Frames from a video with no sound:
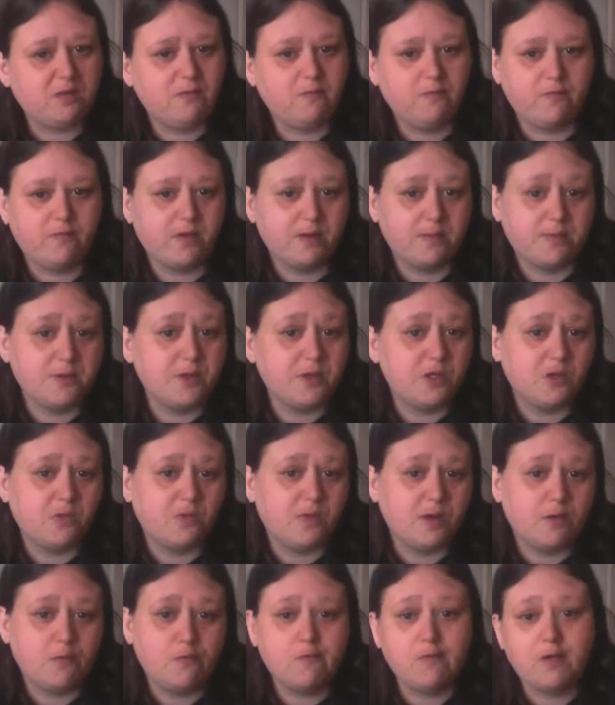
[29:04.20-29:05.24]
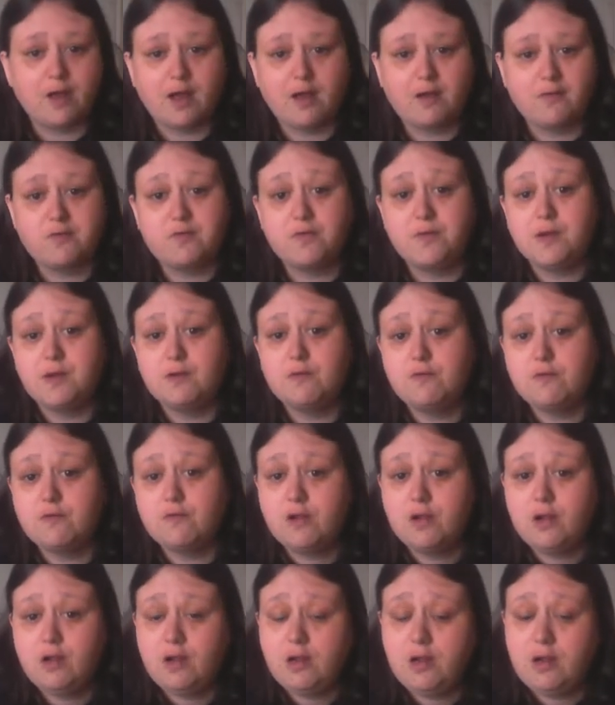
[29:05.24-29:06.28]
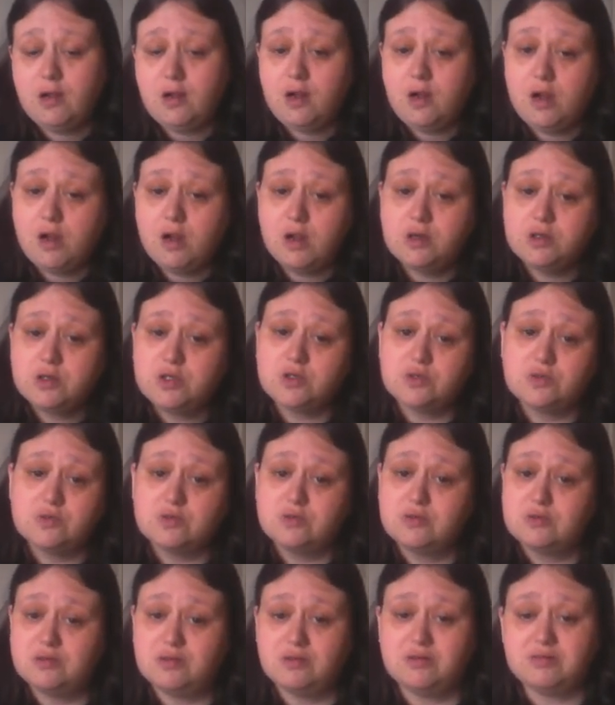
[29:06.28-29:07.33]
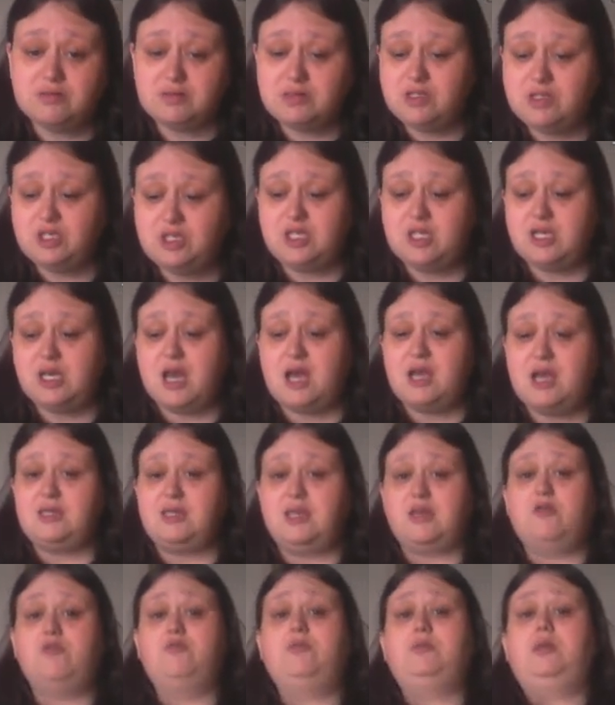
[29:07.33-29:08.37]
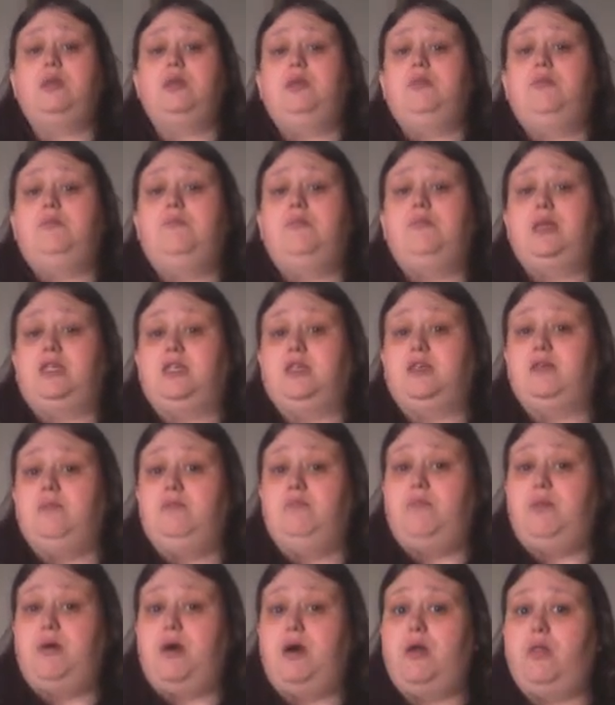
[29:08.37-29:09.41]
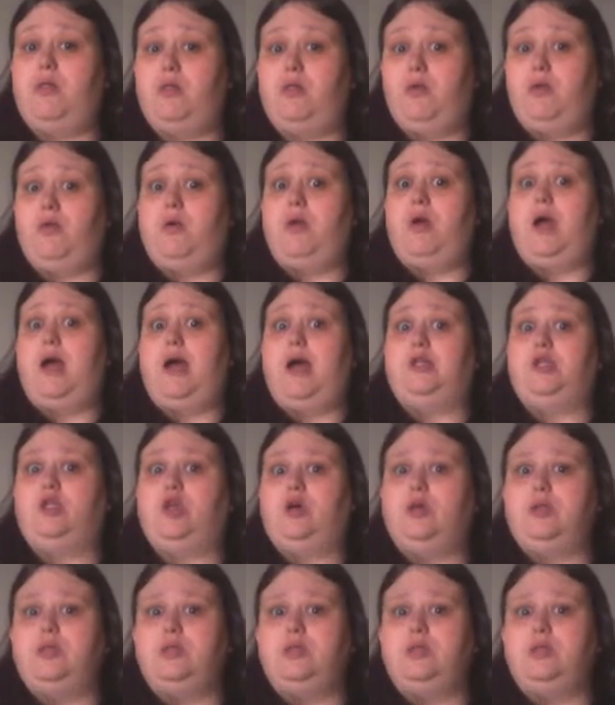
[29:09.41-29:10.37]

for about 12, 12:30. So she has helped my sleeping pattern a ton.